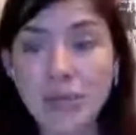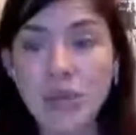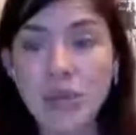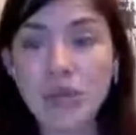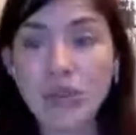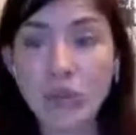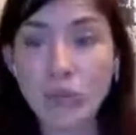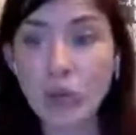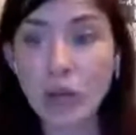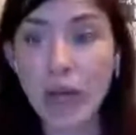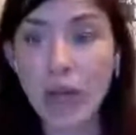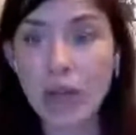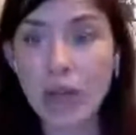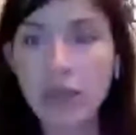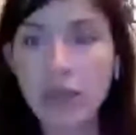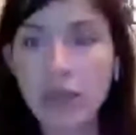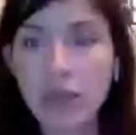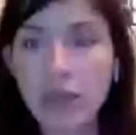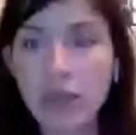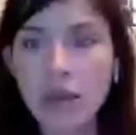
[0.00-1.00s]
for breath.
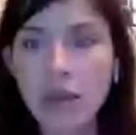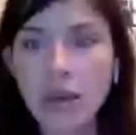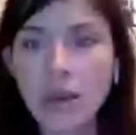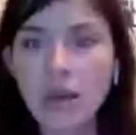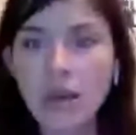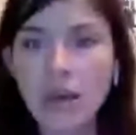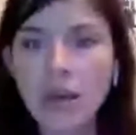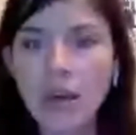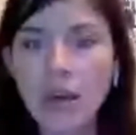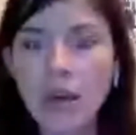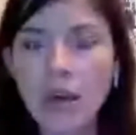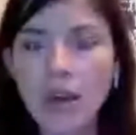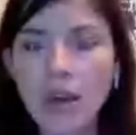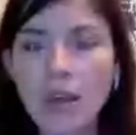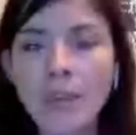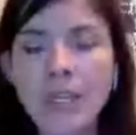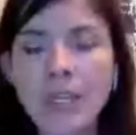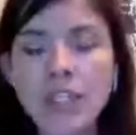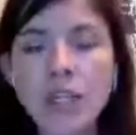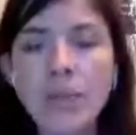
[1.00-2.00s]
The
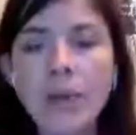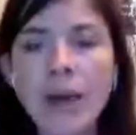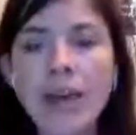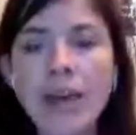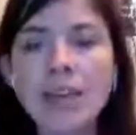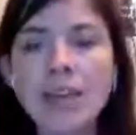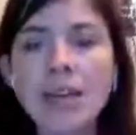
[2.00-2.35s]
bishop had the